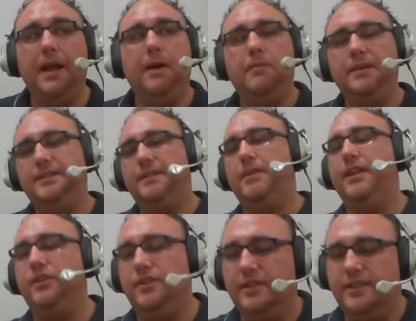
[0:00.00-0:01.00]
but some
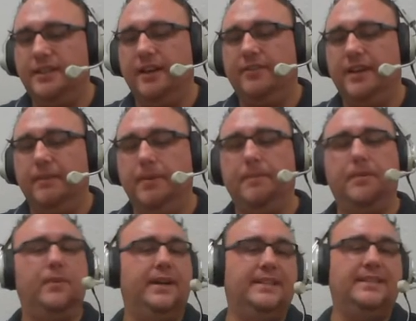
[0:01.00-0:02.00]
other stuff came up
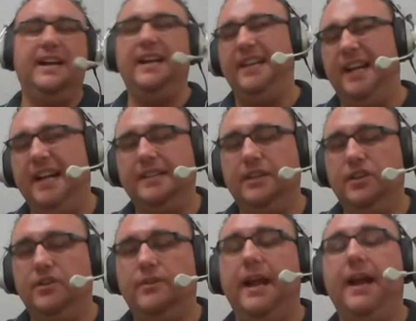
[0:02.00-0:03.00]
and we decided not to
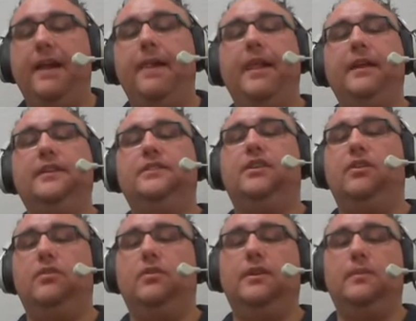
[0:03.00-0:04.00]
do that.
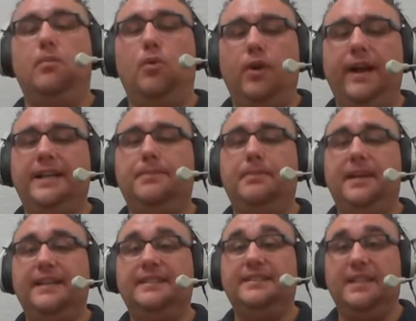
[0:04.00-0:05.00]
So more XP
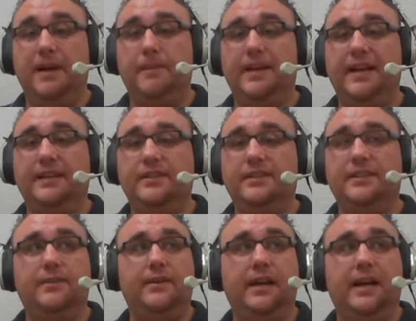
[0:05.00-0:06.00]
is coming. As you see,
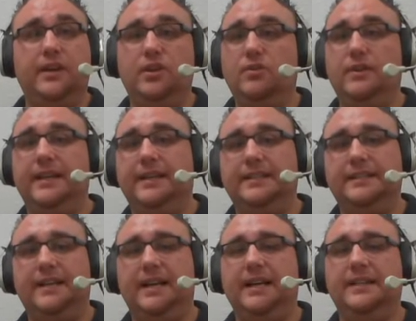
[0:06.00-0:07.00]
we got new league
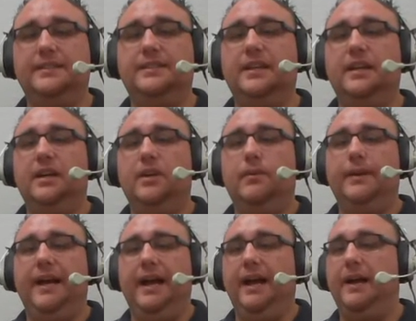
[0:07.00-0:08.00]
designs. We
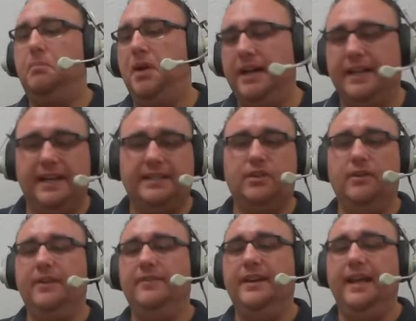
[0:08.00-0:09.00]
got podcasts going
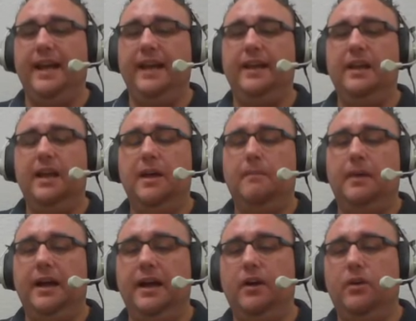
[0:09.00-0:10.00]
every day.
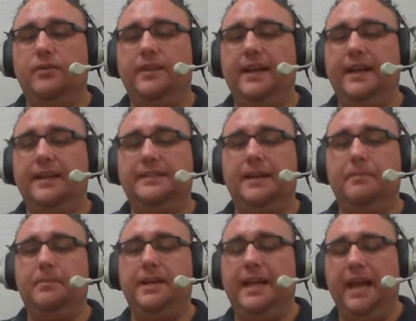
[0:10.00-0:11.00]
My home thing is
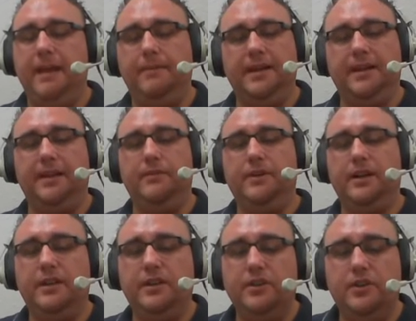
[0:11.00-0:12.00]
MP Gaming that we're going
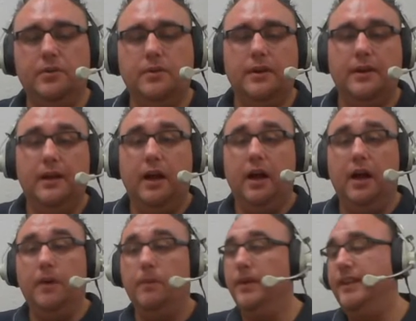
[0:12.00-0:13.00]
to do.
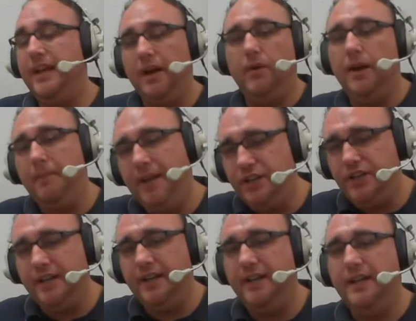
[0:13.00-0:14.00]
One thing I want to mention,